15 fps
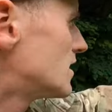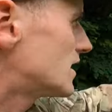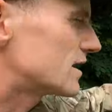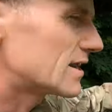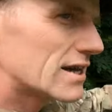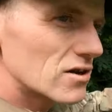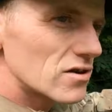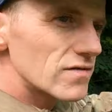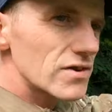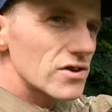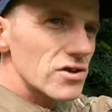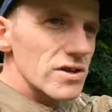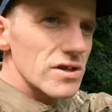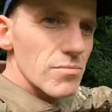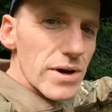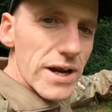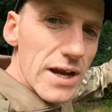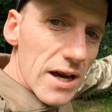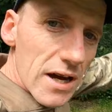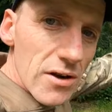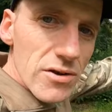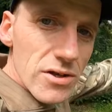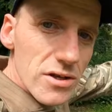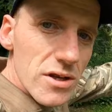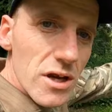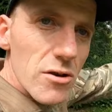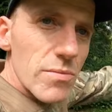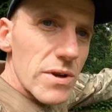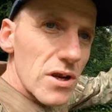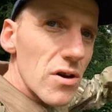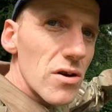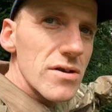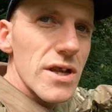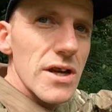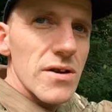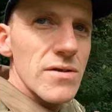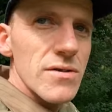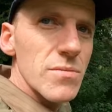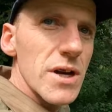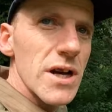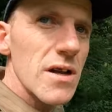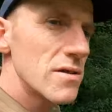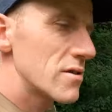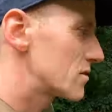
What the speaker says: And then obviously the big house has now been knocked down as well.